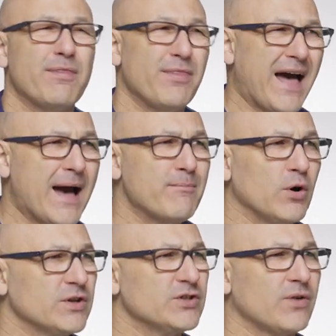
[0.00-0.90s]
That
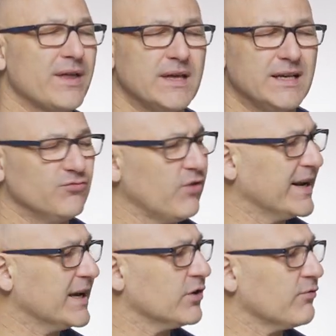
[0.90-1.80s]
monitor, I think, is
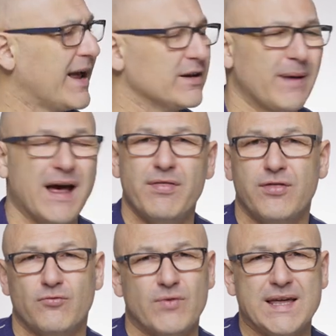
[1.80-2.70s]
running at around about
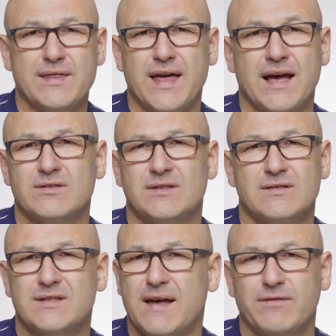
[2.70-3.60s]

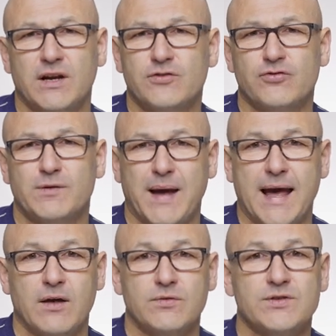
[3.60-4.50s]

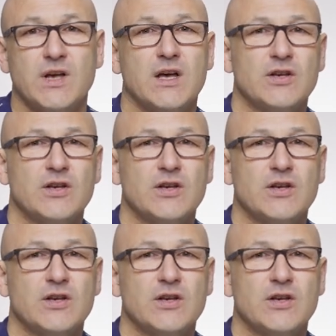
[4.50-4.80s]
£3,700.